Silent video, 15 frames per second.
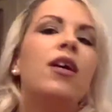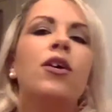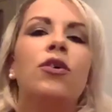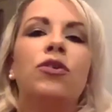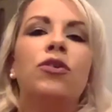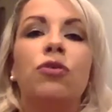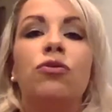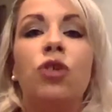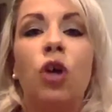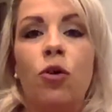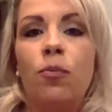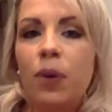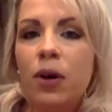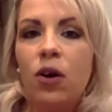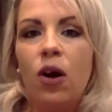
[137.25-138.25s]
So don't
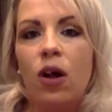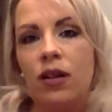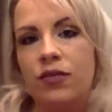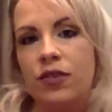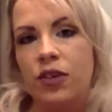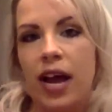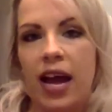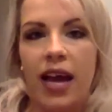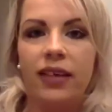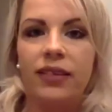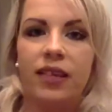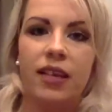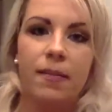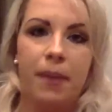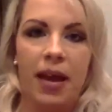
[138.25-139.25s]
put all of your eggs
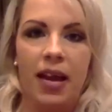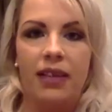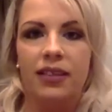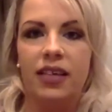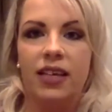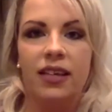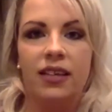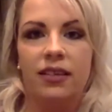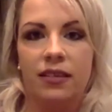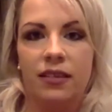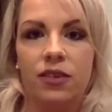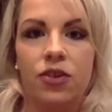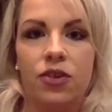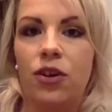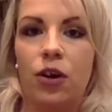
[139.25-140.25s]
in a basket and,
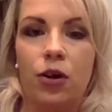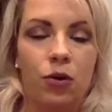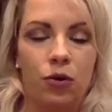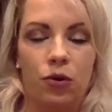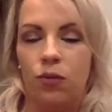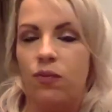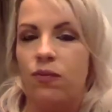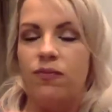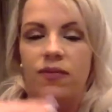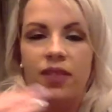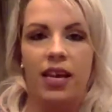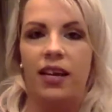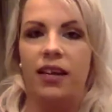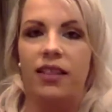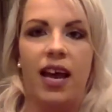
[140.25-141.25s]

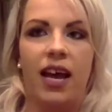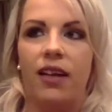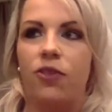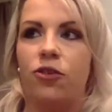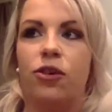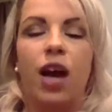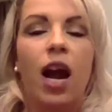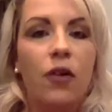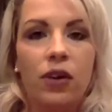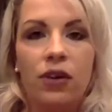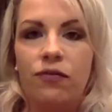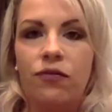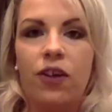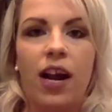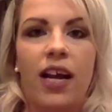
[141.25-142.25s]
think that your current
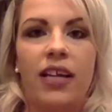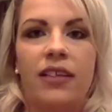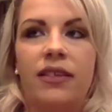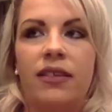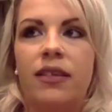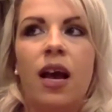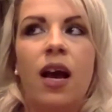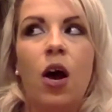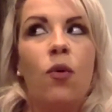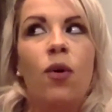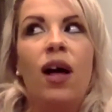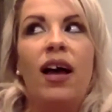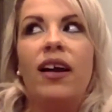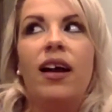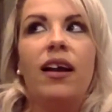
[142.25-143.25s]
friends, oh,
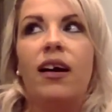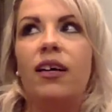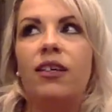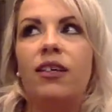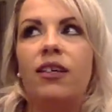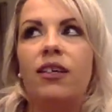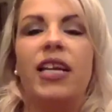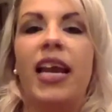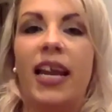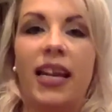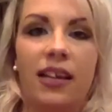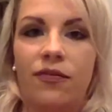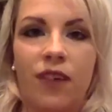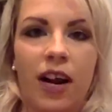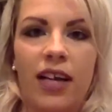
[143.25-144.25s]
I got
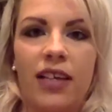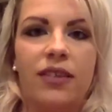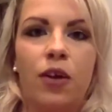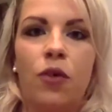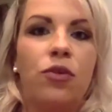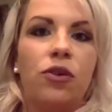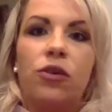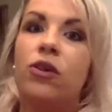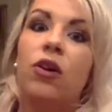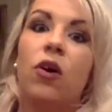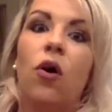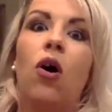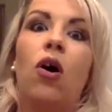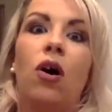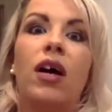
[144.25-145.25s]
180 friends, oh, they're gonna
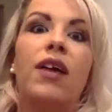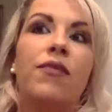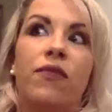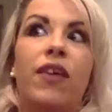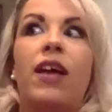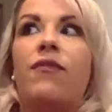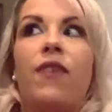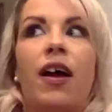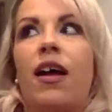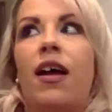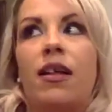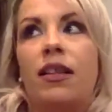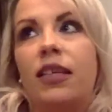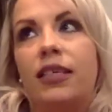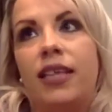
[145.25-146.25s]
all, if I,
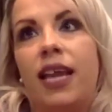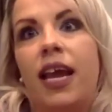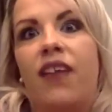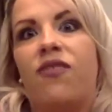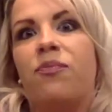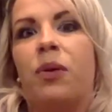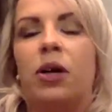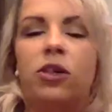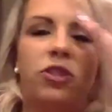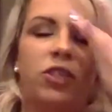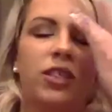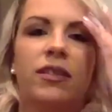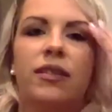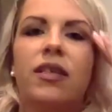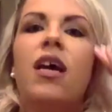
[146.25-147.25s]
at least half
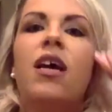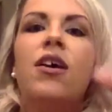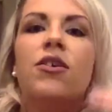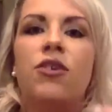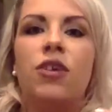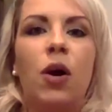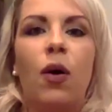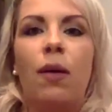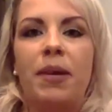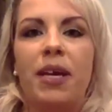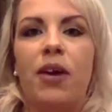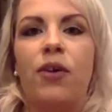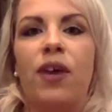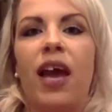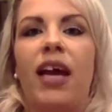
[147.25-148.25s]
purchase, I'll be
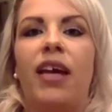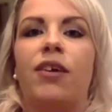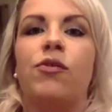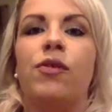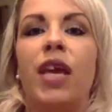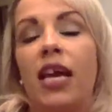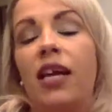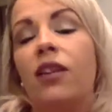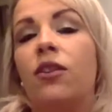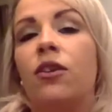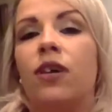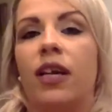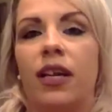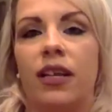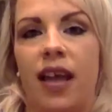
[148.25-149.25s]
okay. You can't
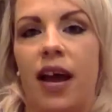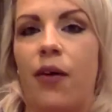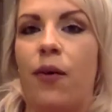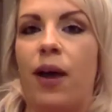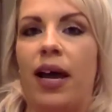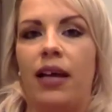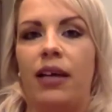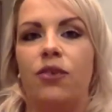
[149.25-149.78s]
look at it that way.